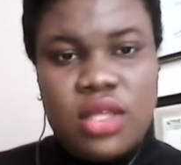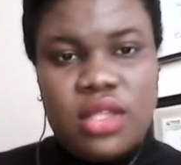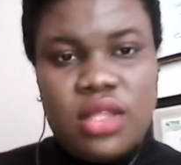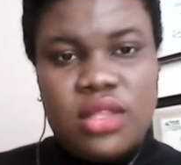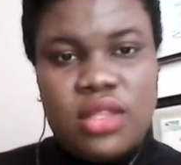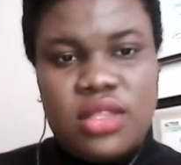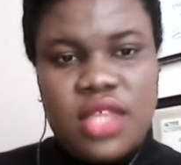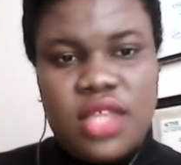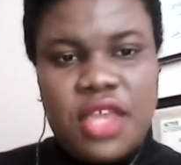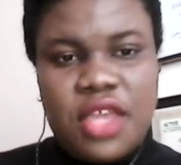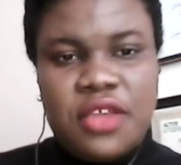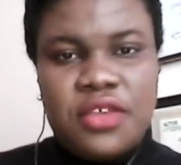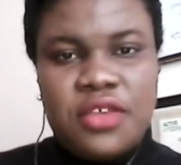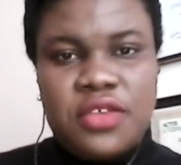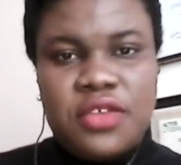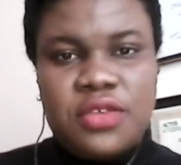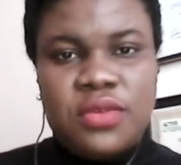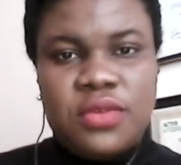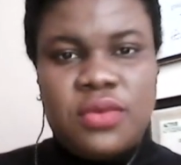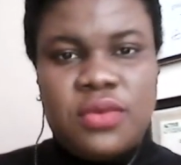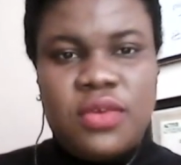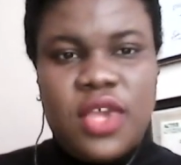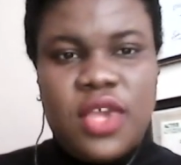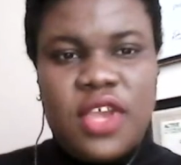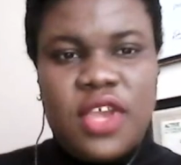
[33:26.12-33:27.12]
Thank
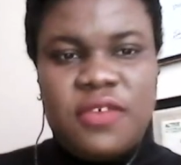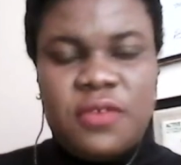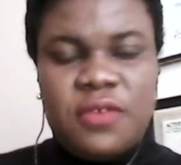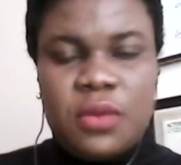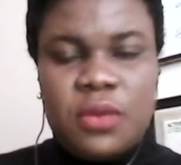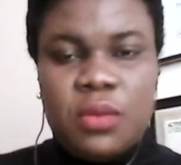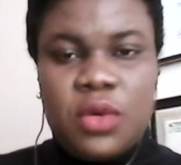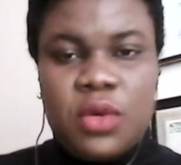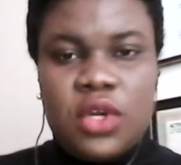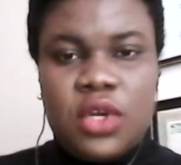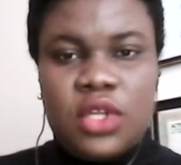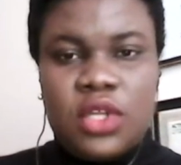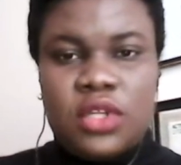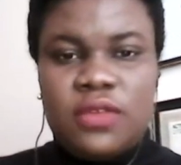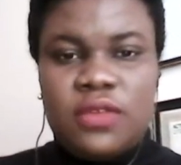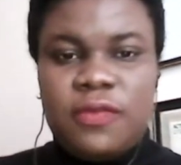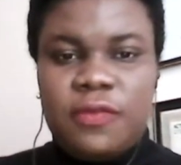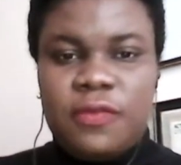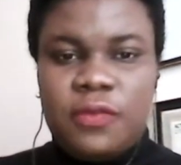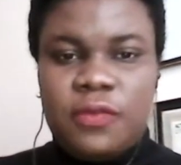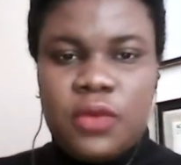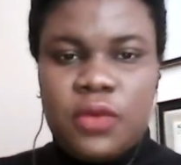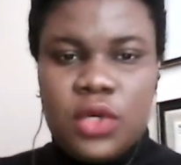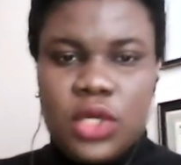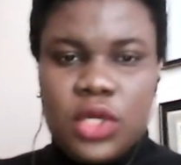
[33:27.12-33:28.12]
you, everyone,
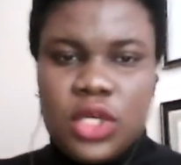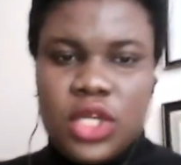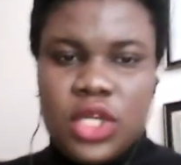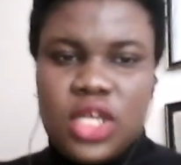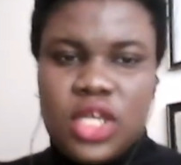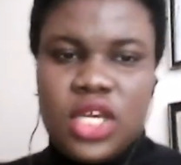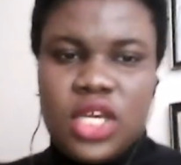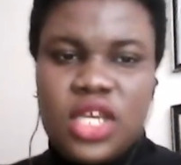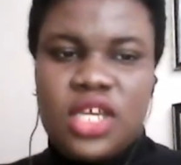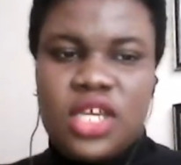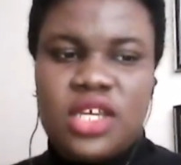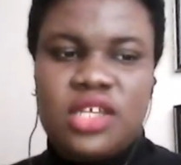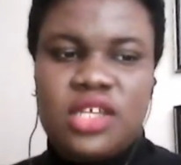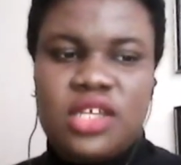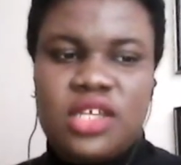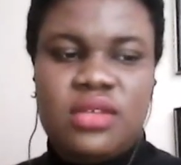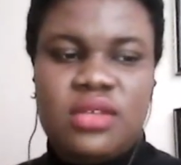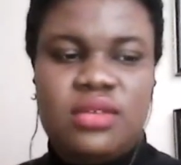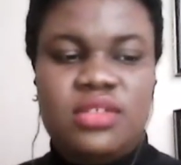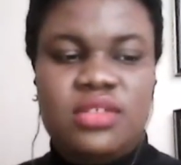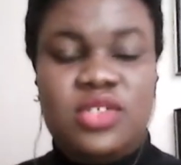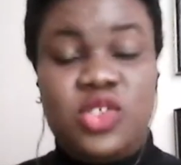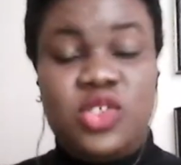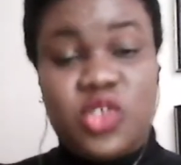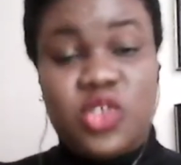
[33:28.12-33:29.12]
for
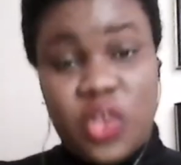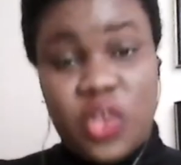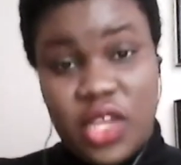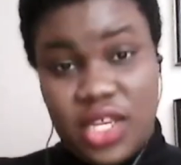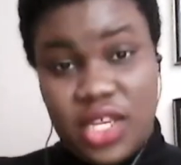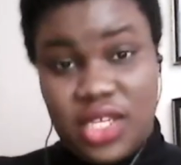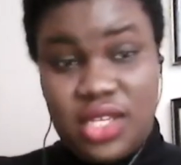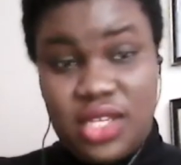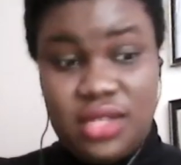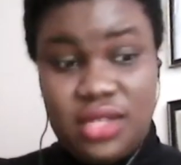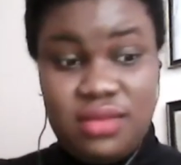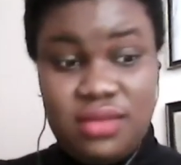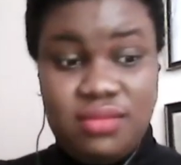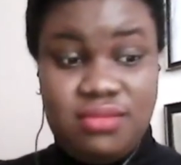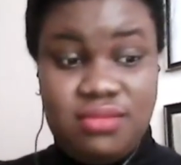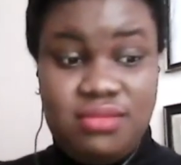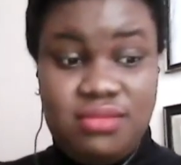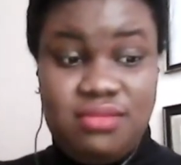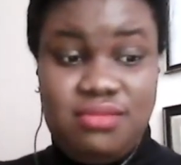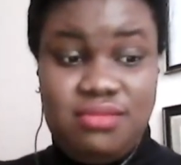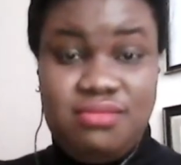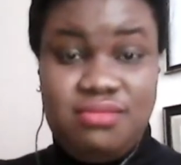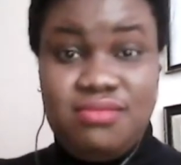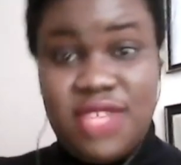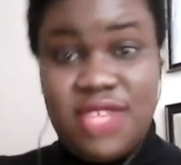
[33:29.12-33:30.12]
joining
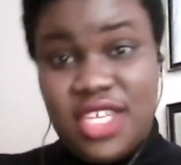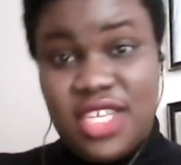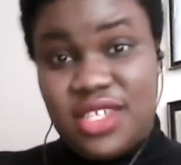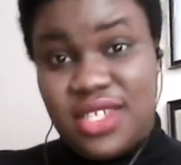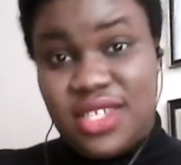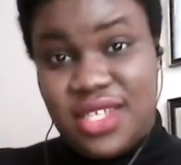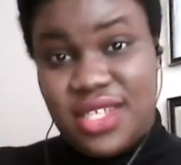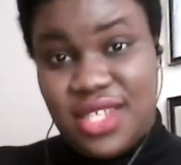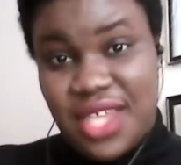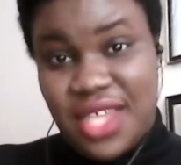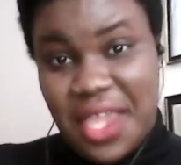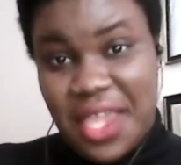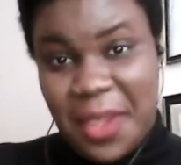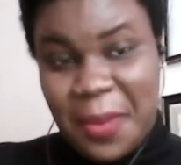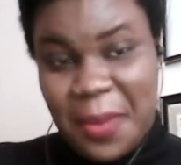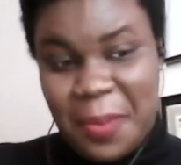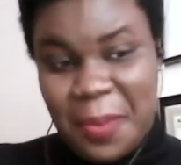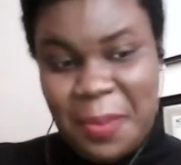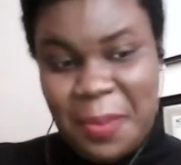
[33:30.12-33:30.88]
me today.